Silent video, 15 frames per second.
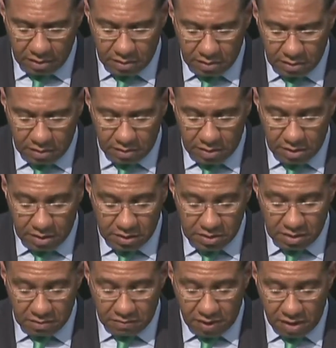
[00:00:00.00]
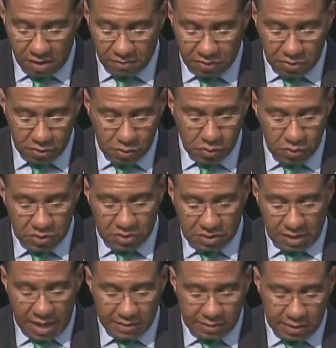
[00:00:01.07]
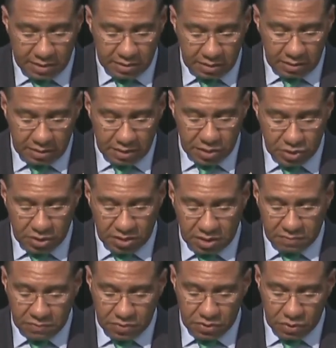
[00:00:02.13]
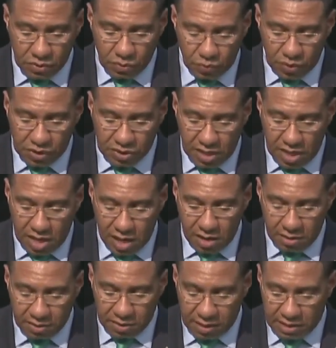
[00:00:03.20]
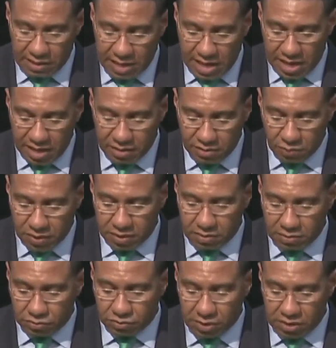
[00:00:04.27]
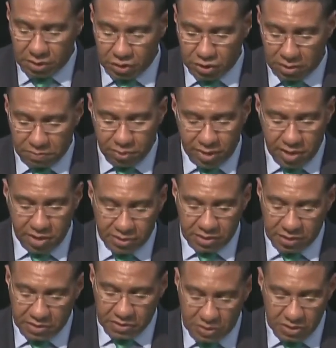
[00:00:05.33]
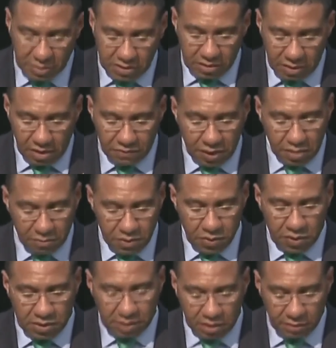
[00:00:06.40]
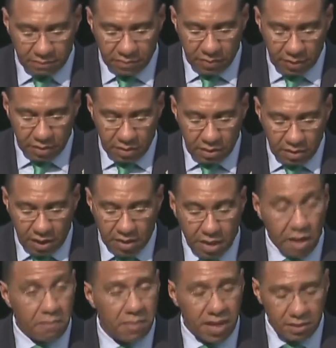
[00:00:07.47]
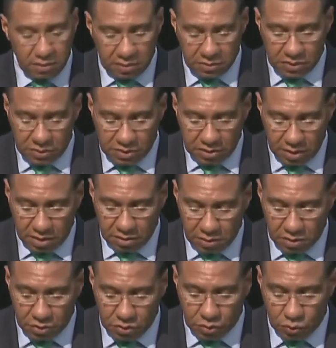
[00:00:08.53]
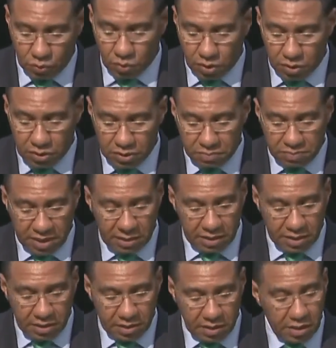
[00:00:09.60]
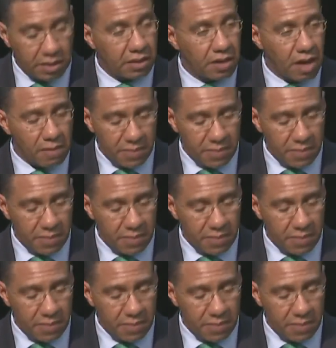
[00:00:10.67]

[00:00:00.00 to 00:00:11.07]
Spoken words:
These involve those catalytic initiatives which are in line with strategic priorities of the community and are meant to steer us towards building economic,